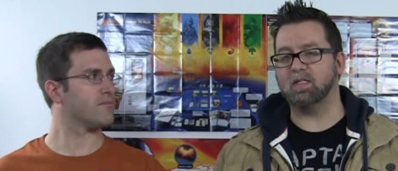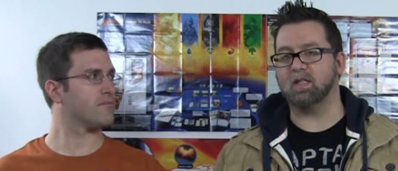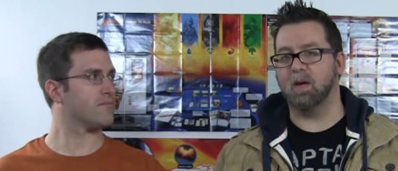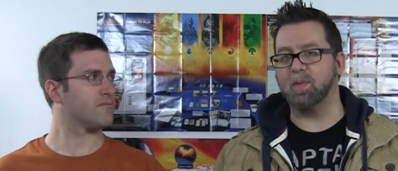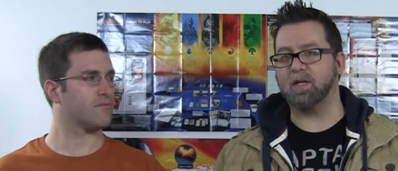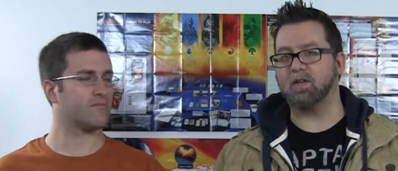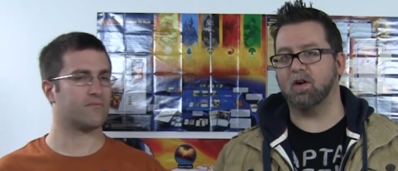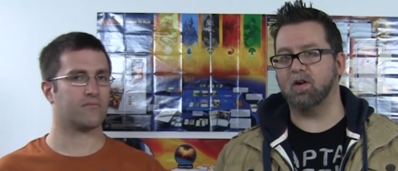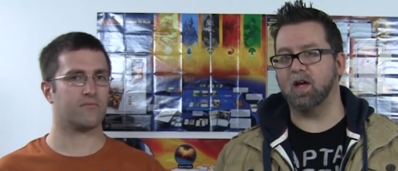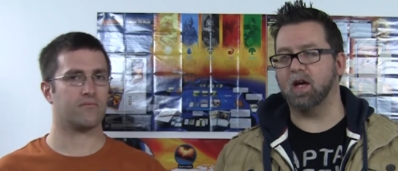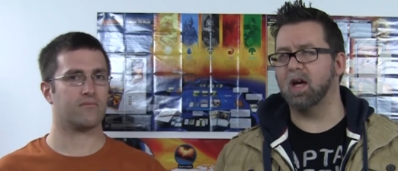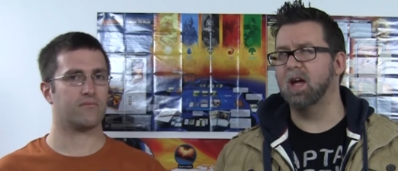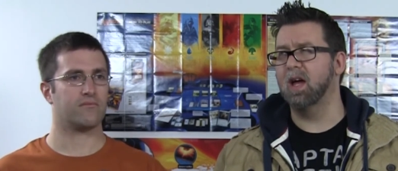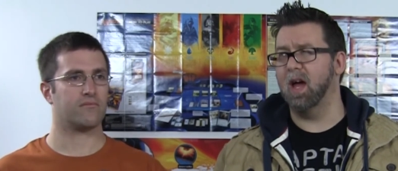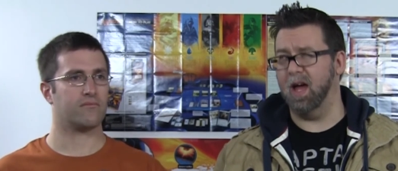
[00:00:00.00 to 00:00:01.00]
Speaker 1: stomach
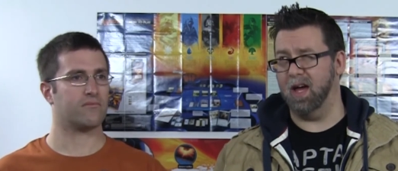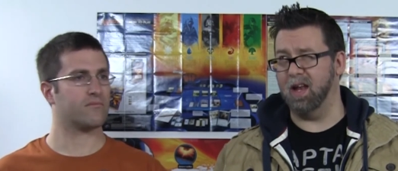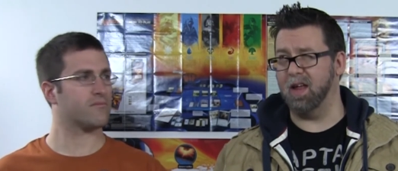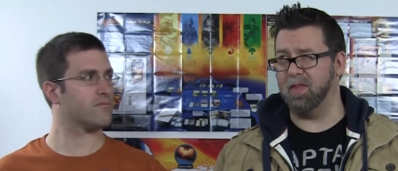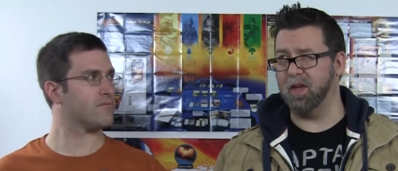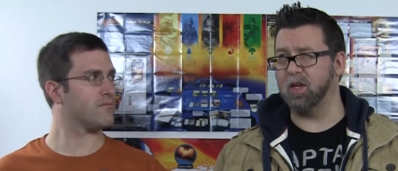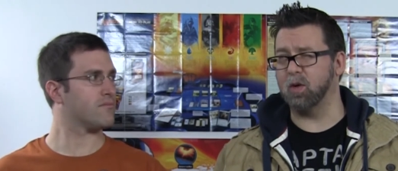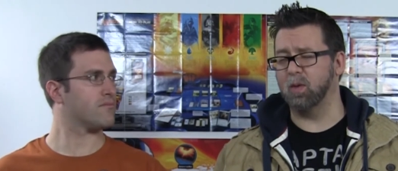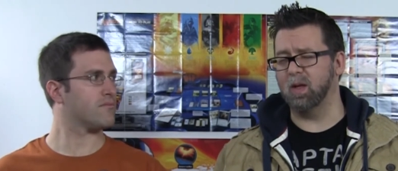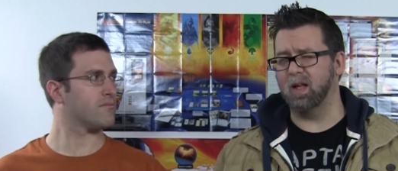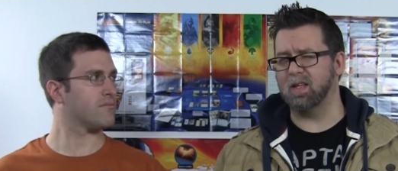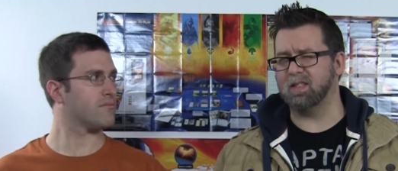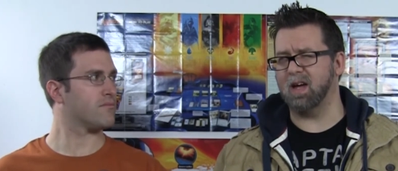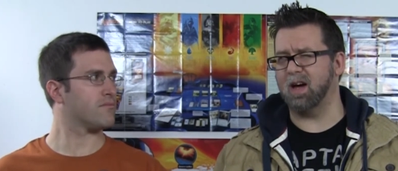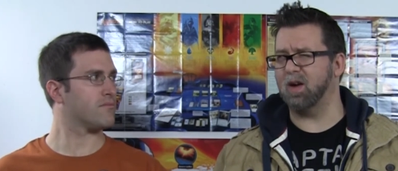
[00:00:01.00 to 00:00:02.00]
turning, and I think you
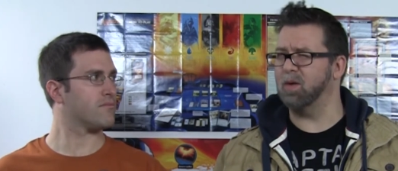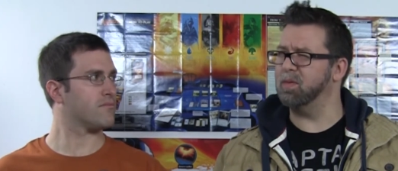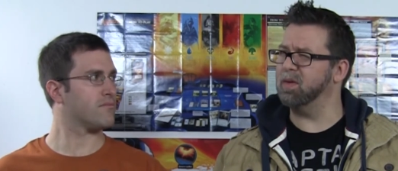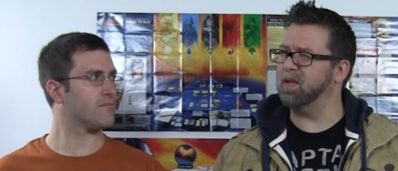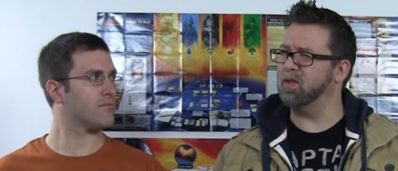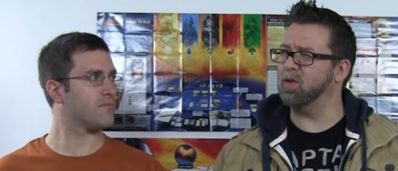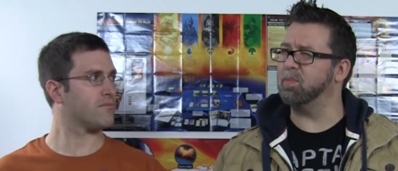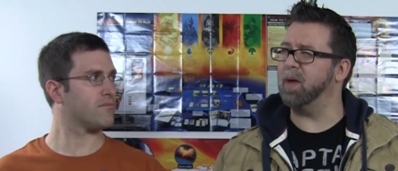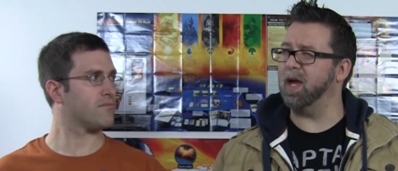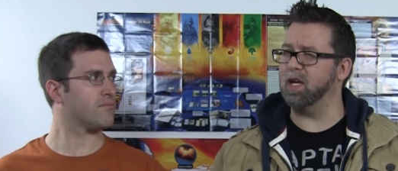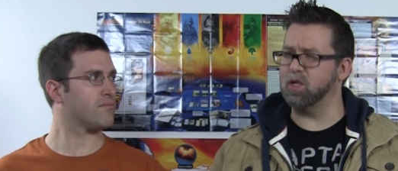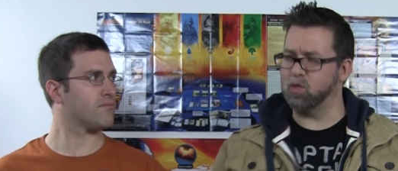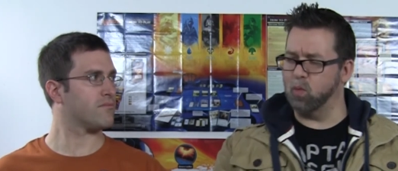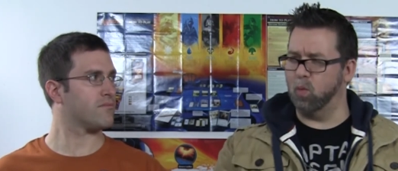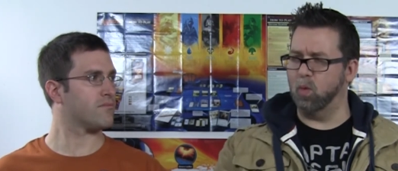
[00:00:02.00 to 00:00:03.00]
realize that on either
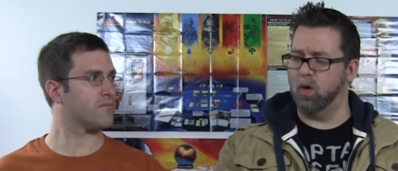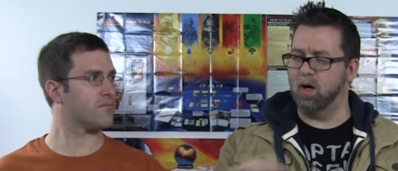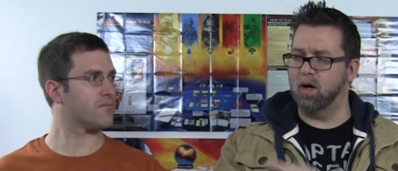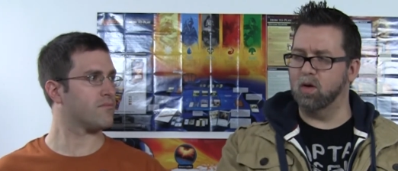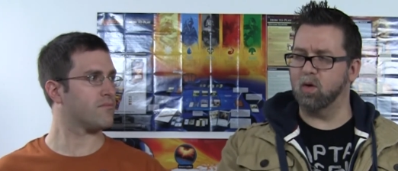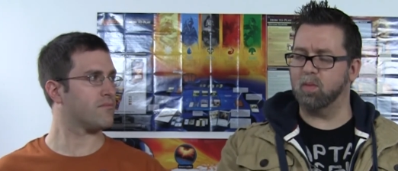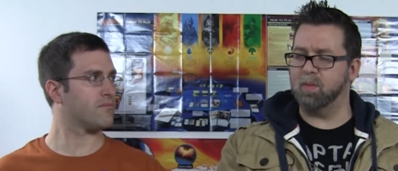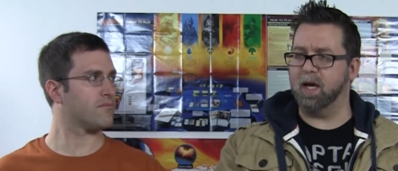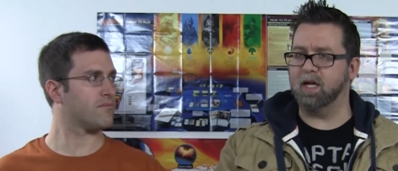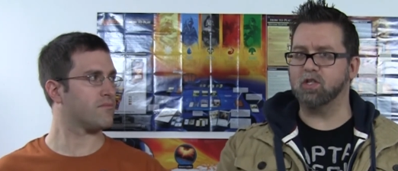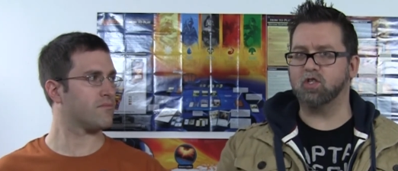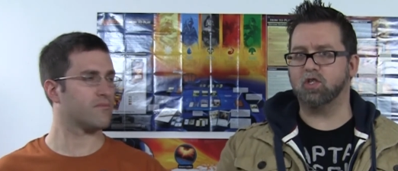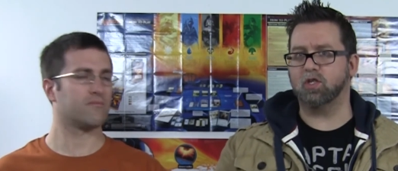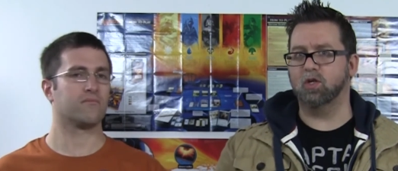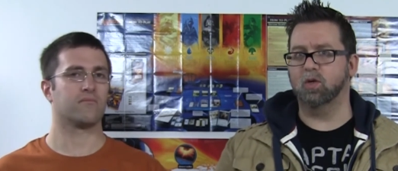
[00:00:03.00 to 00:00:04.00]
page one or
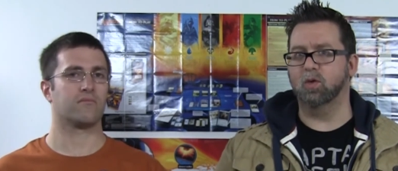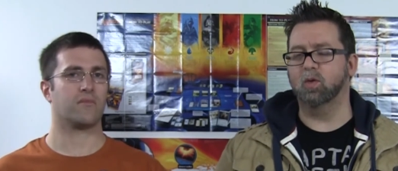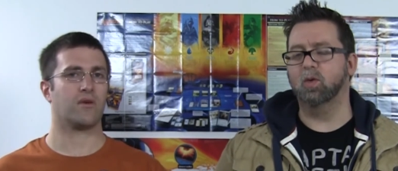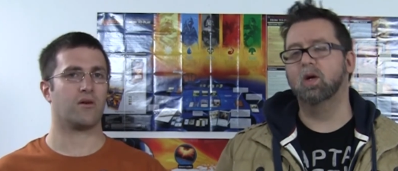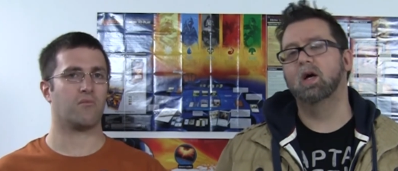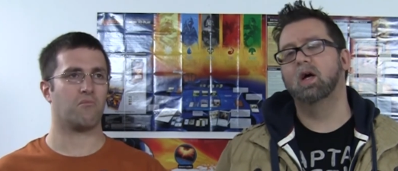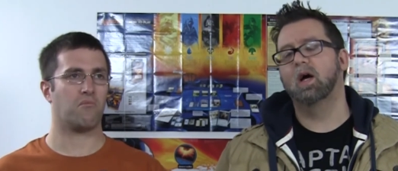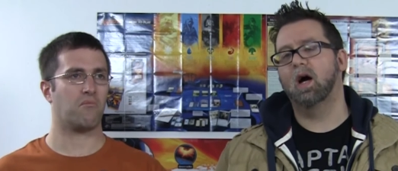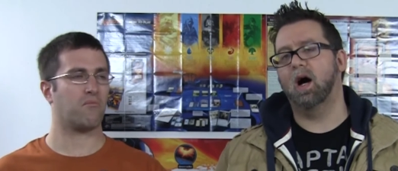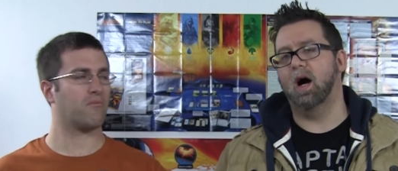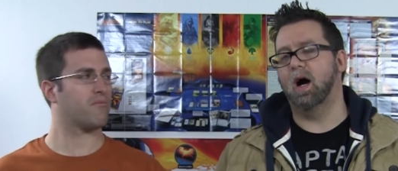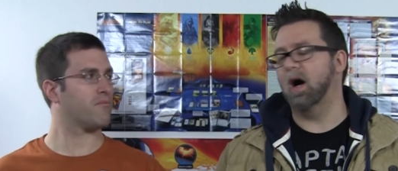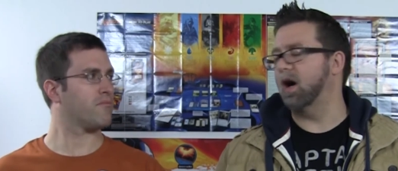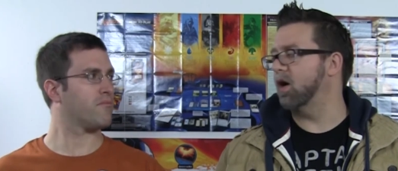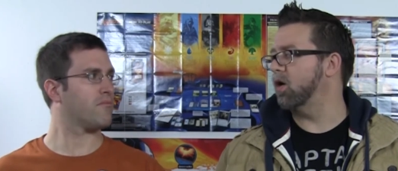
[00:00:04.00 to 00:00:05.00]
page two.
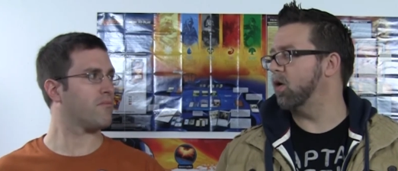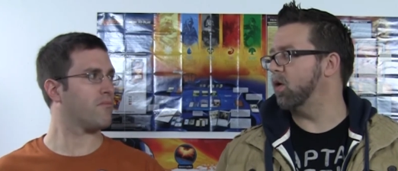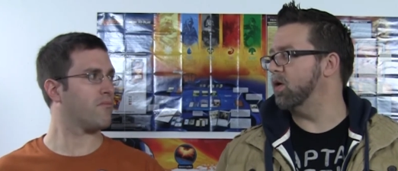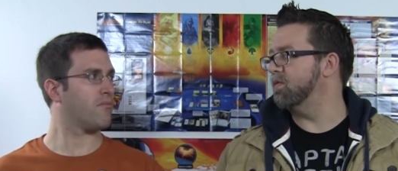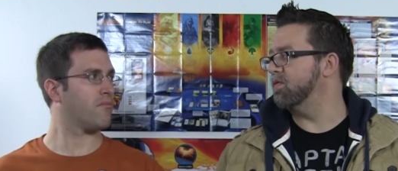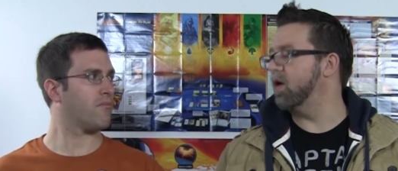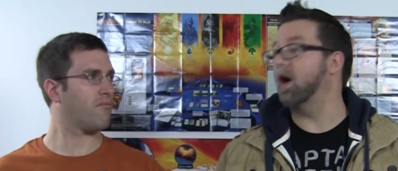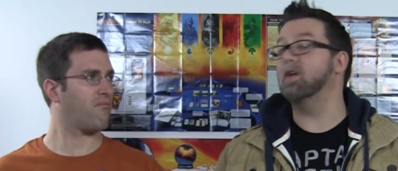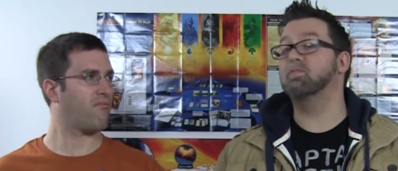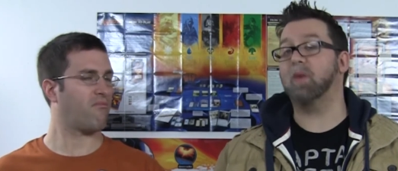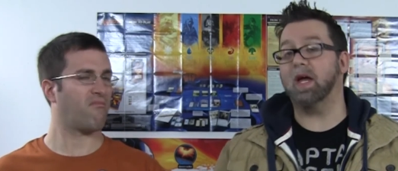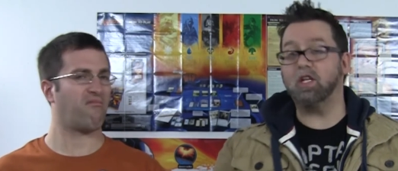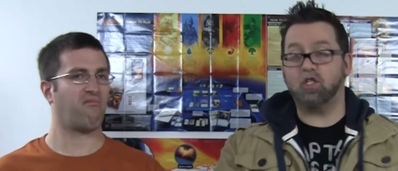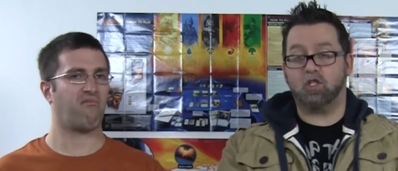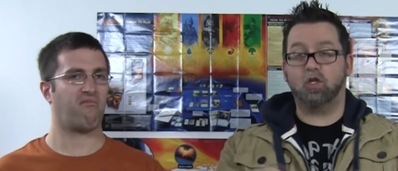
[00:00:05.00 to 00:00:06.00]
Uh, horrific. Uh,
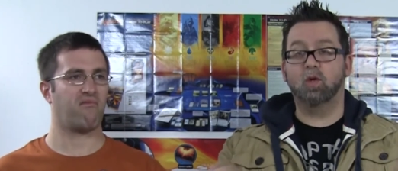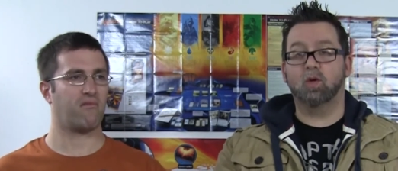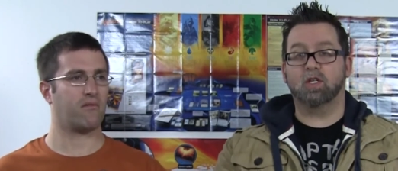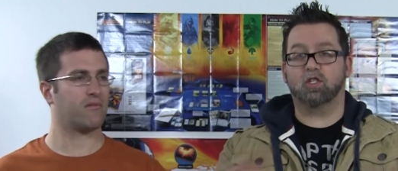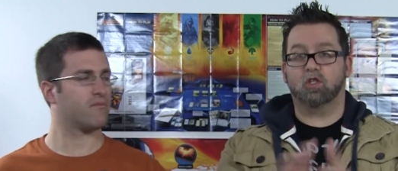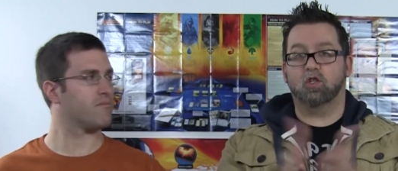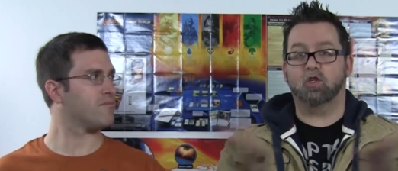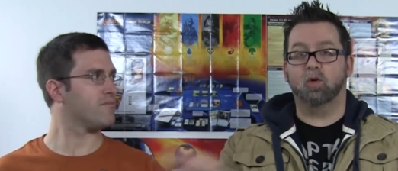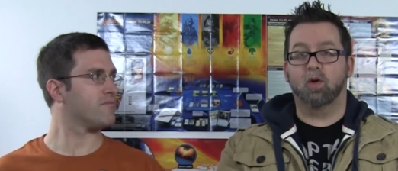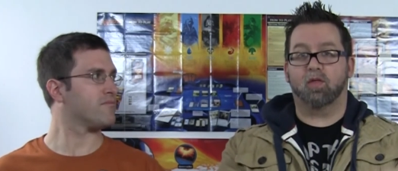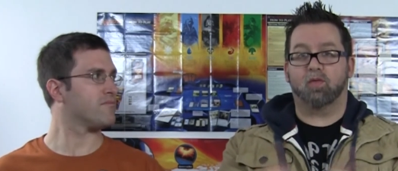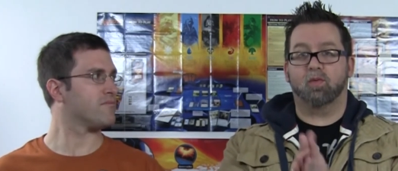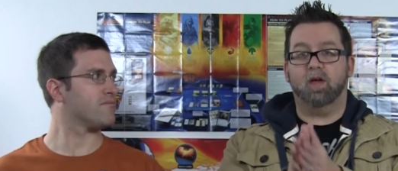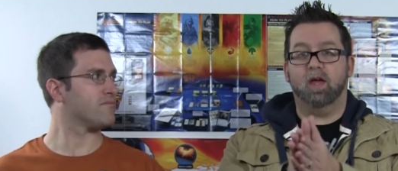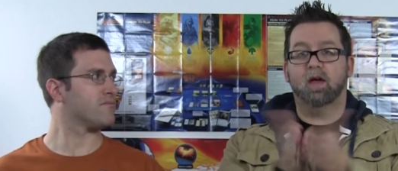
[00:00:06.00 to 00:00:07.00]
page two, it's the two
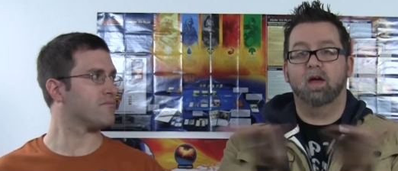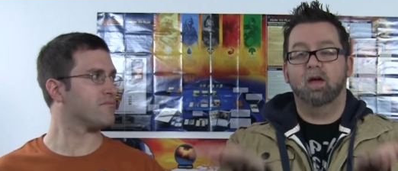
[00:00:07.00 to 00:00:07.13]
to three.